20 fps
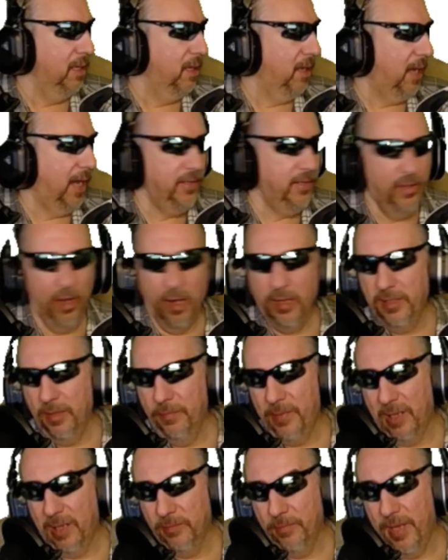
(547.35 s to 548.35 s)
I talked
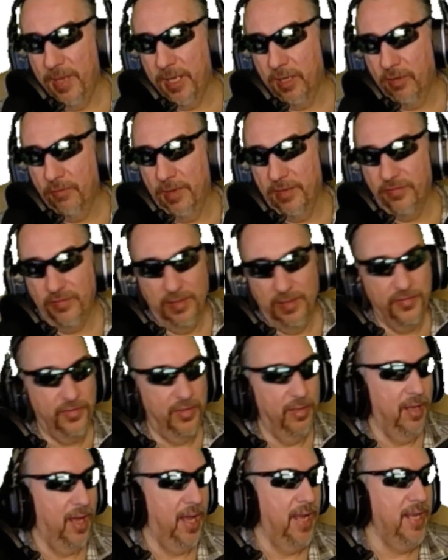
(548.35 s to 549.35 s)
about MetaQuest. Listen,
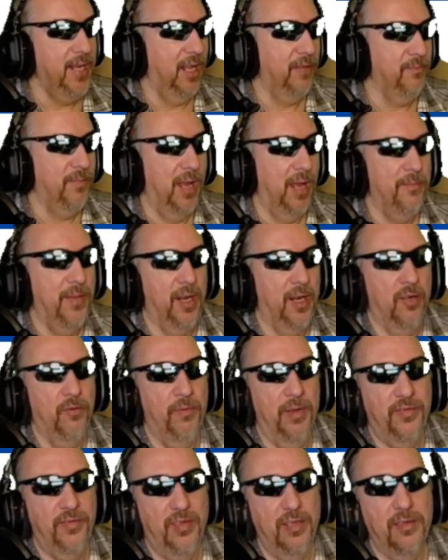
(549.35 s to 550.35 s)
I got my
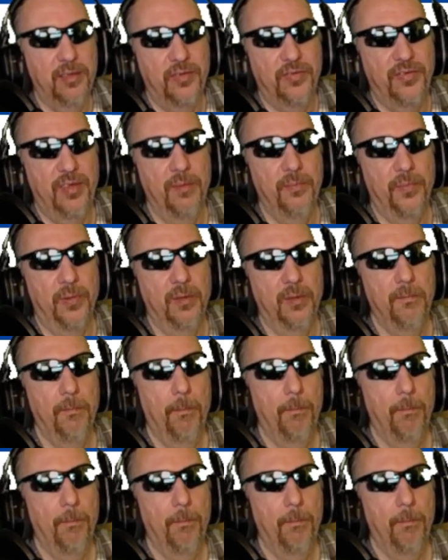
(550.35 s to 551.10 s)
MetaQuest in December